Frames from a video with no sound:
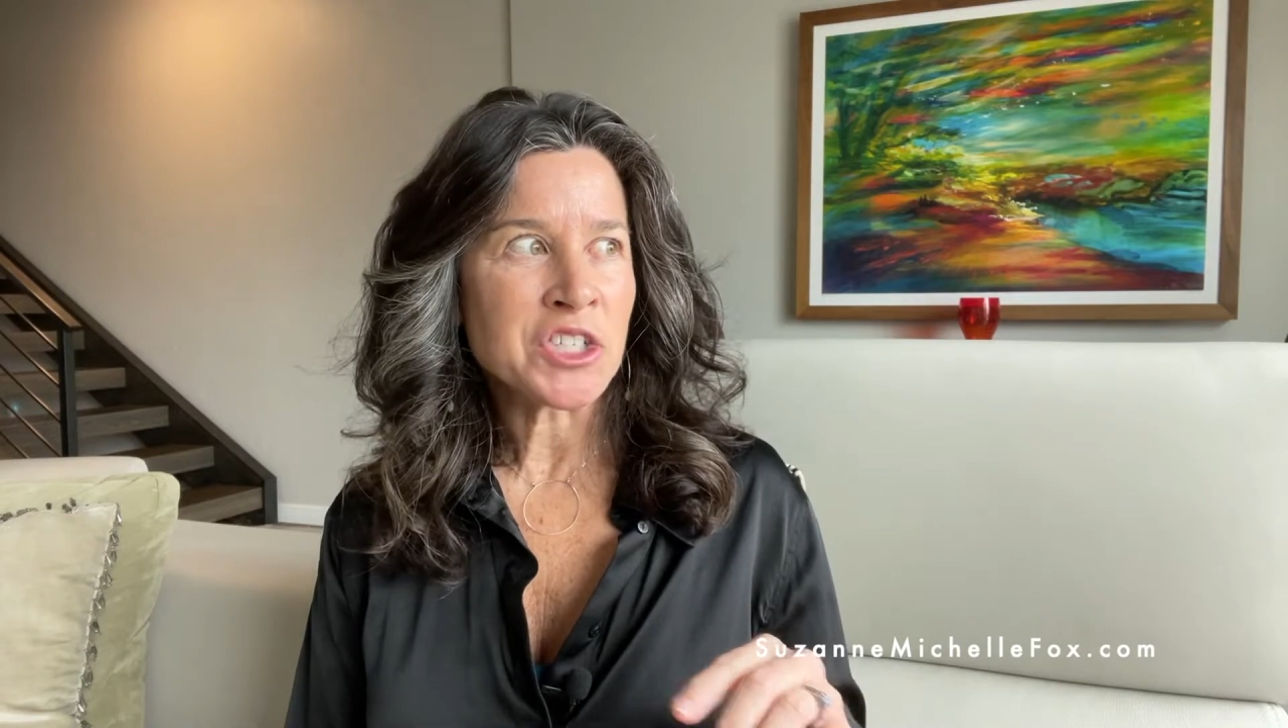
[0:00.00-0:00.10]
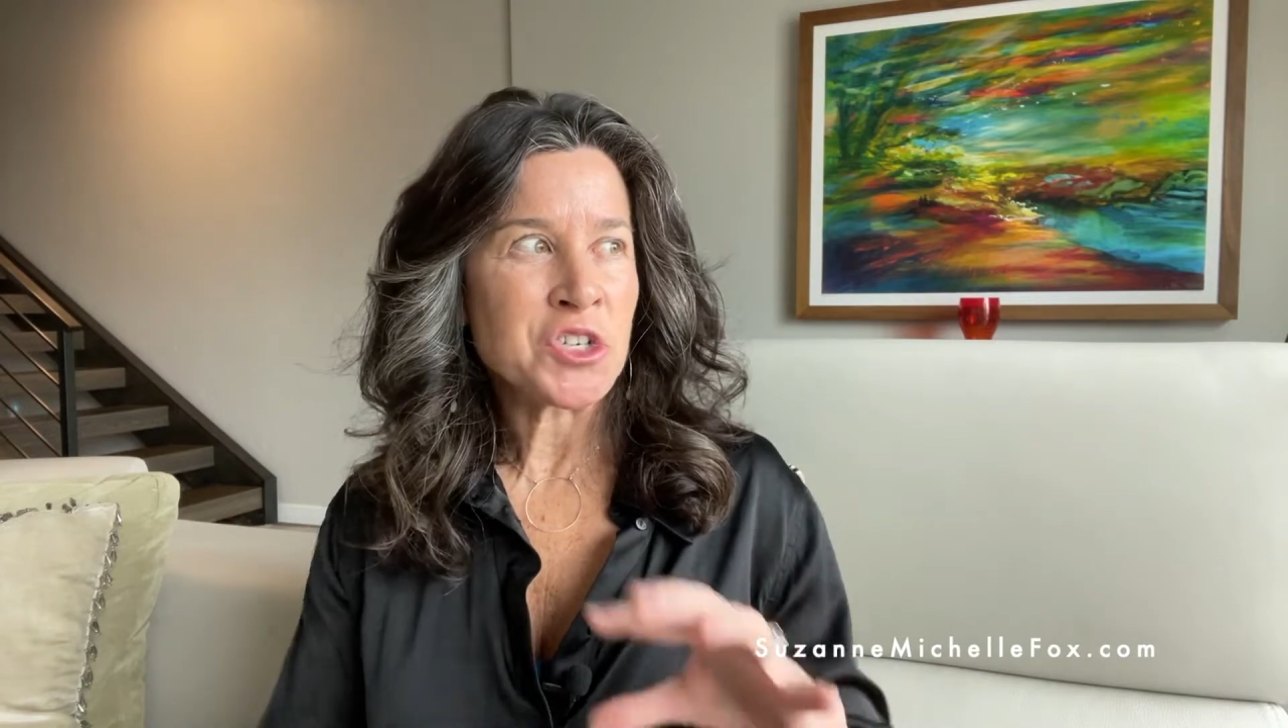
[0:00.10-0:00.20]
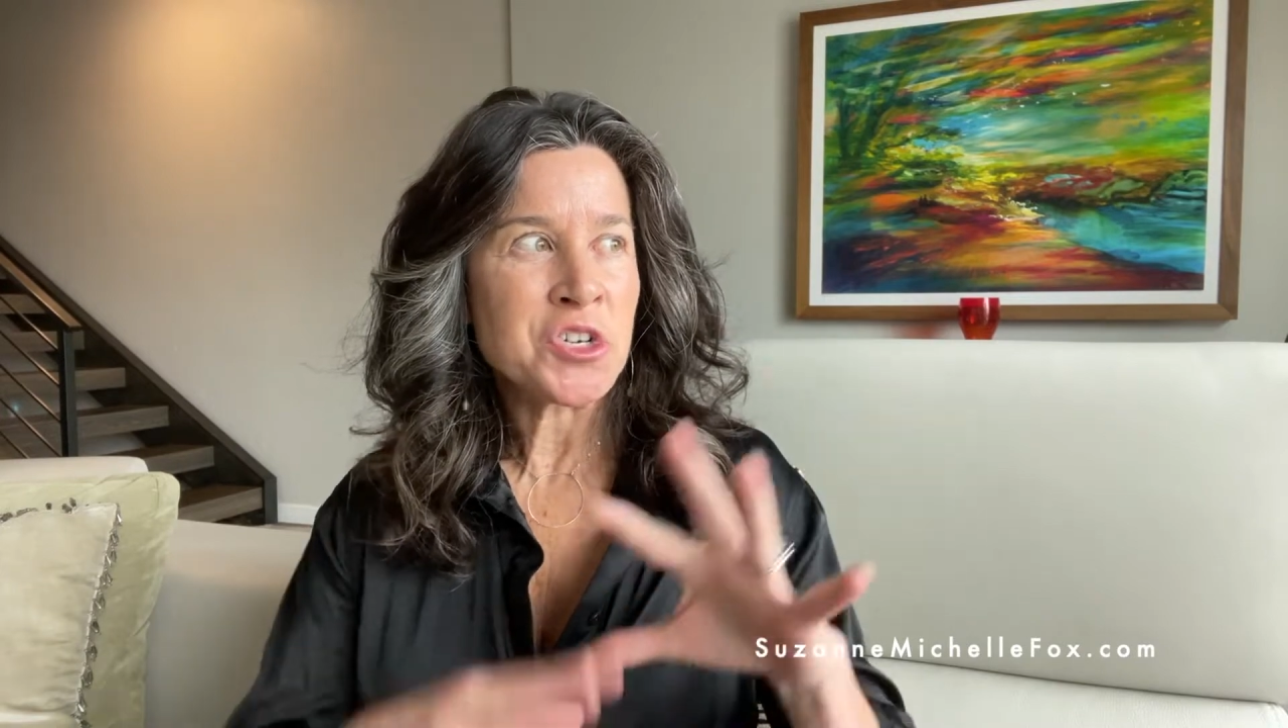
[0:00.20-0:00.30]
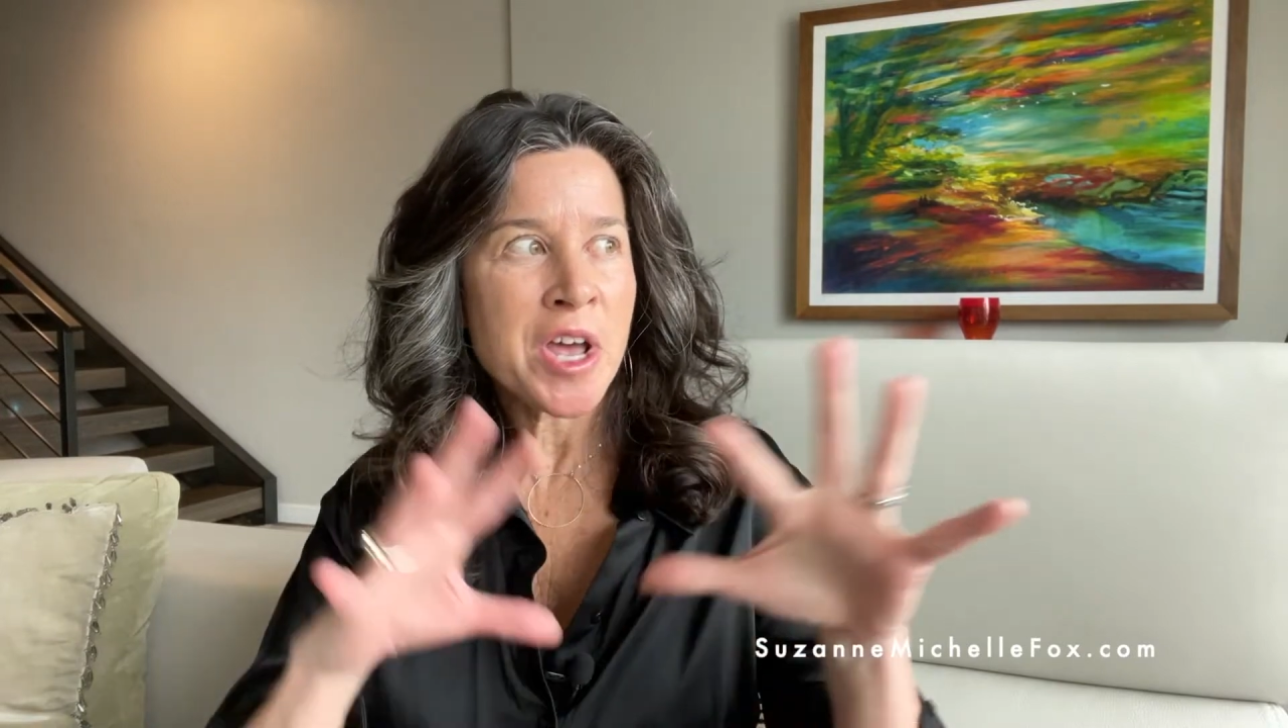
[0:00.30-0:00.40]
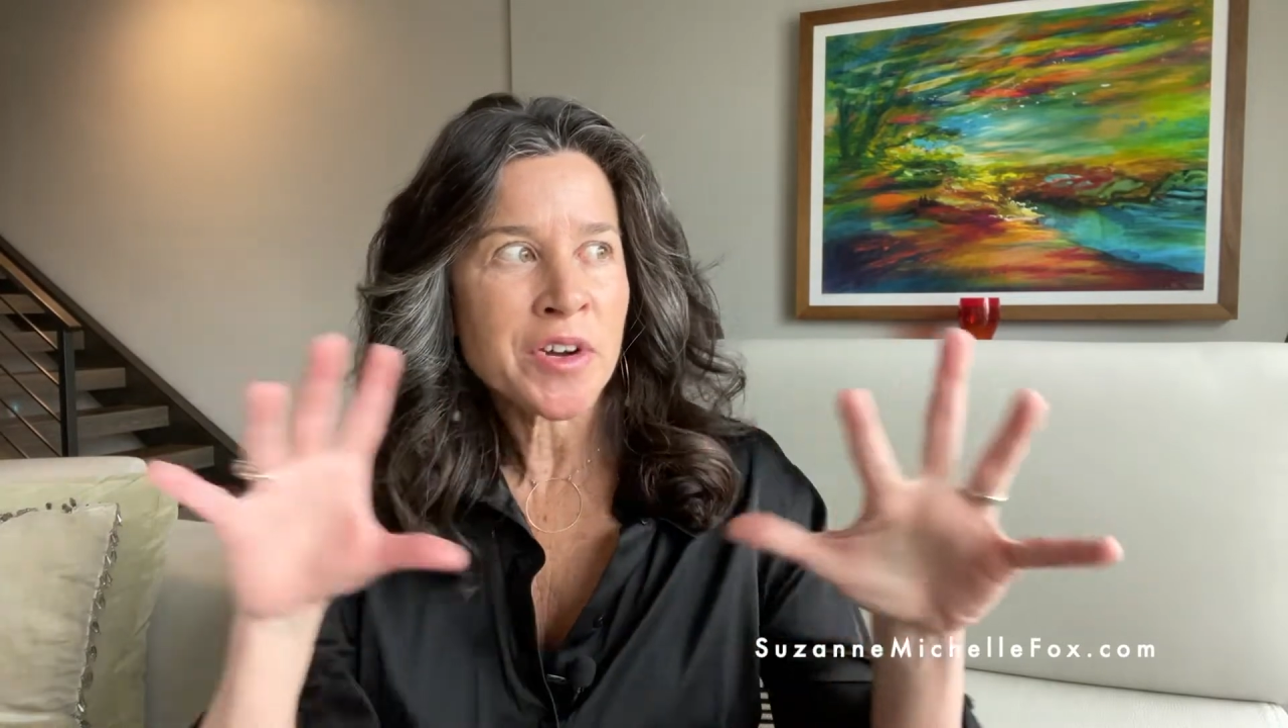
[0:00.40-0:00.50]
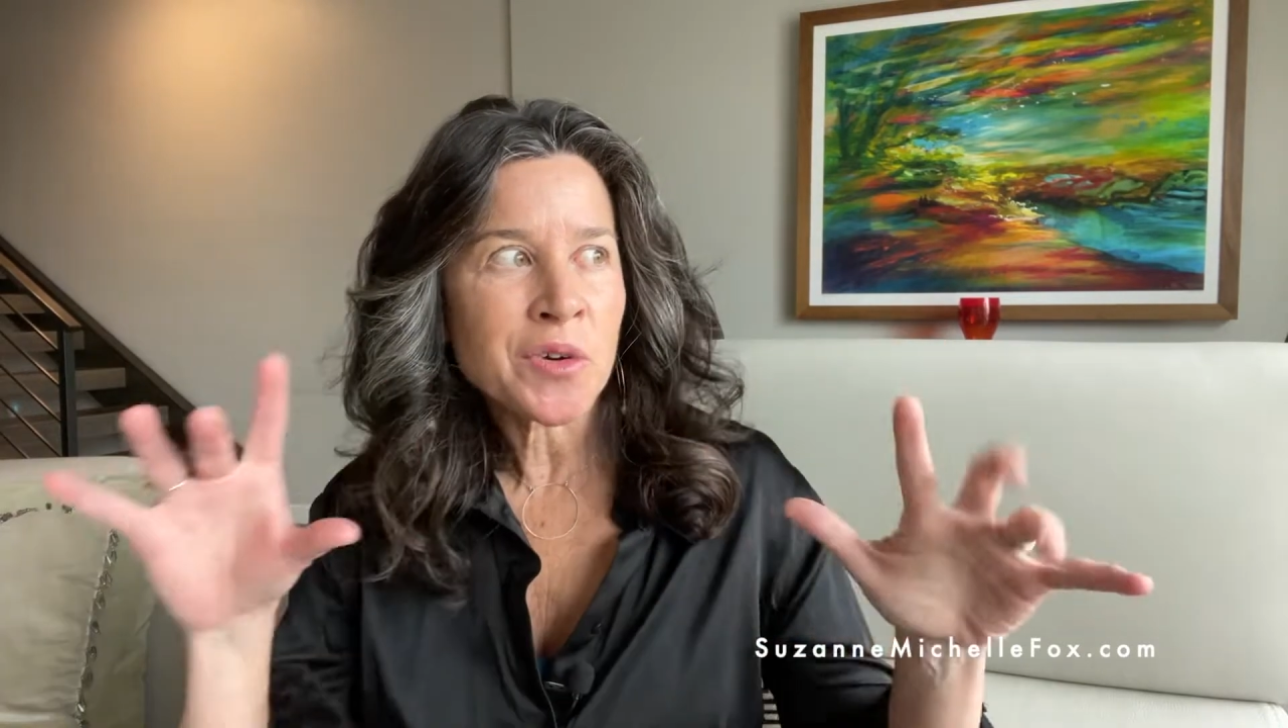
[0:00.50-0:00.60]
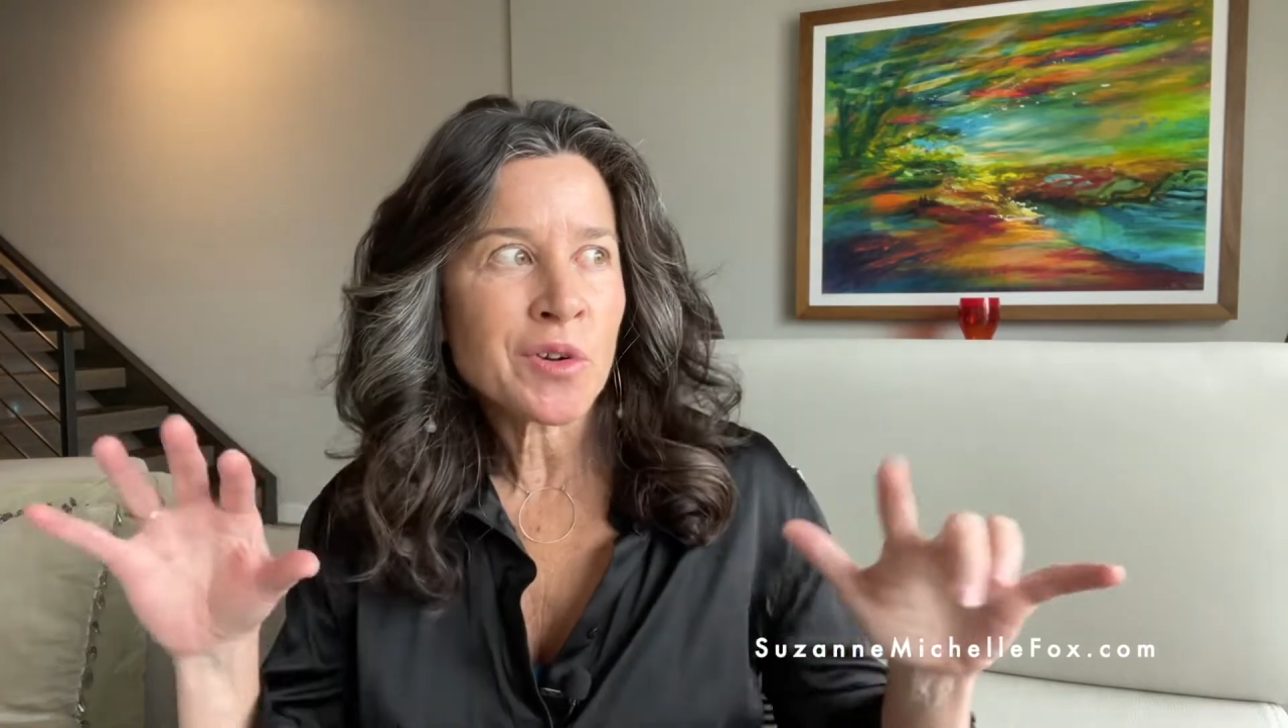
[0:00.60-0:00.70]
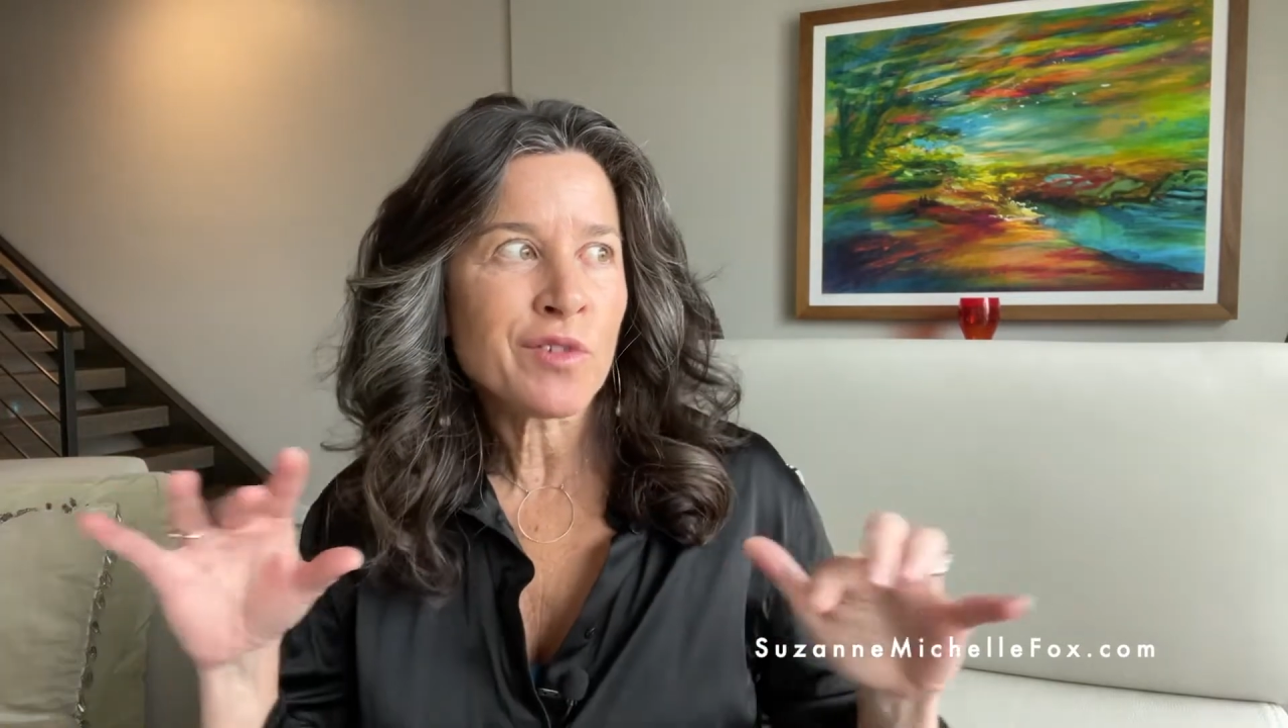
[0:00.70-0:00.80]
general